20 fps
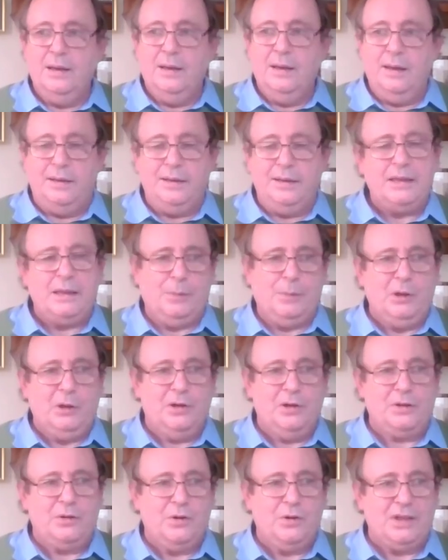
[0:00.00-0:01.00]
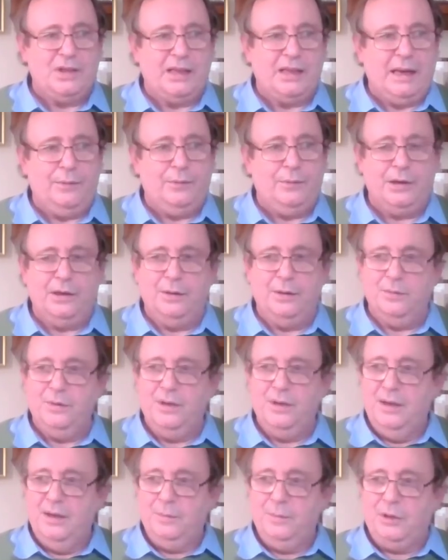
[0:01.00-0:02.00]
And this is because, of course, South Africa,
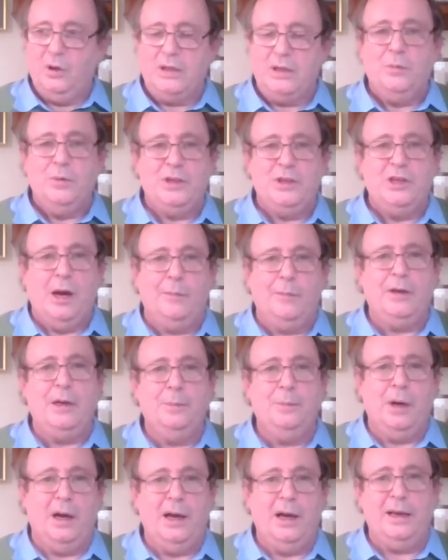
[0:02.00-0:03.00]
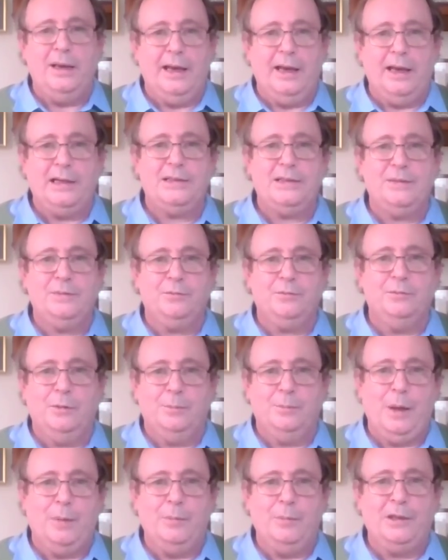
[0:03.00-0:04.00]
because it was dominated by
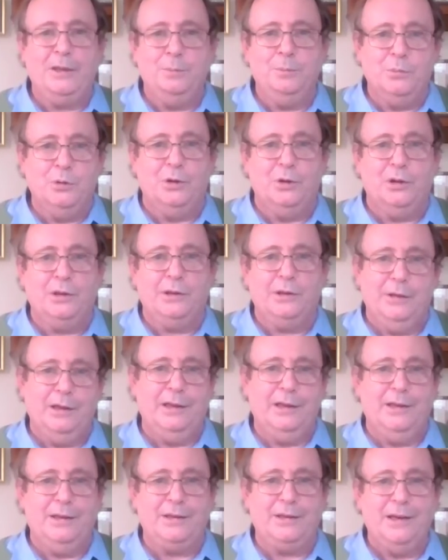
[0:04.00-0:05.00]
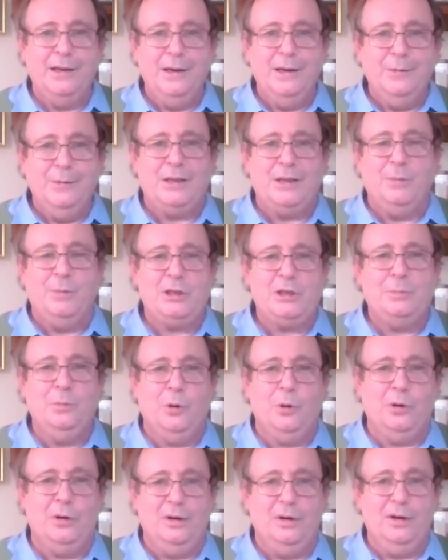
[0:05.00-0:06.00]
ex-Republican Boer guerrillas, was a much
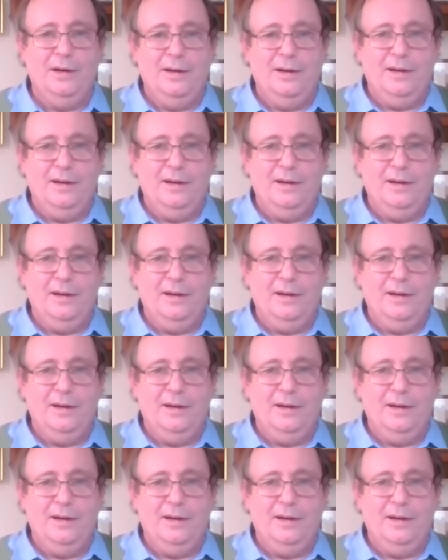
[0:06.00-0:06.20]
more